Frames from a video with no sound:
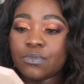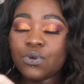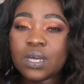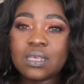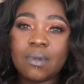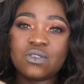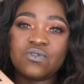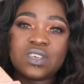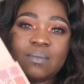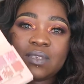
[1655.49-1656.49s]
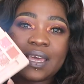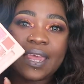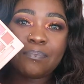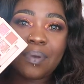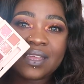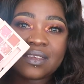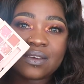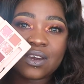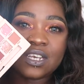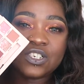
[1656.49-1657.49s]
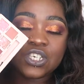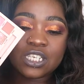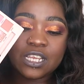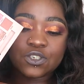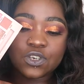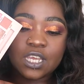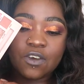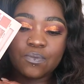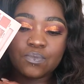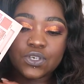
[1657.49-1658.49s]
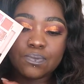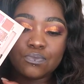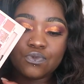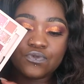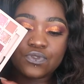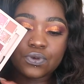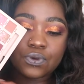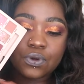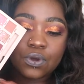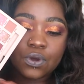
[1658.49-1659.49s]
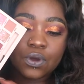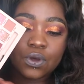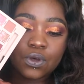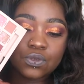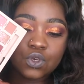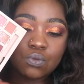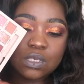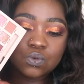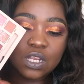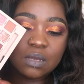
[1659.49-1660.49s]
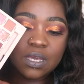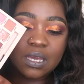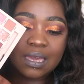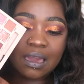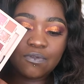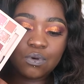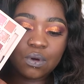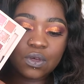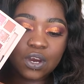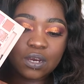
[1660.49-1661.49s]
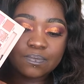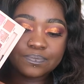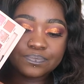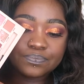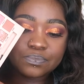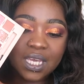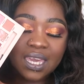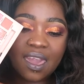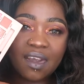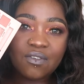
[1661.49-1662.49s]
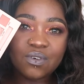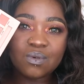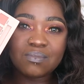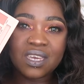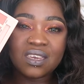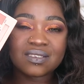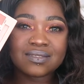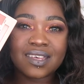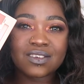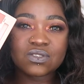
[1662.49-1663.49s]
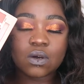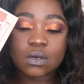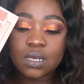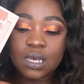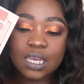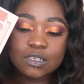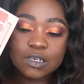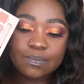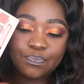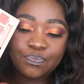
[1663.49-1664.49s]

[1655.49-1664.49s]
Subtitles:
look at the amount of times I like petted her and she's literally she moved. So you must really be careful with her. Careful with me, isn't that a song? Anyway,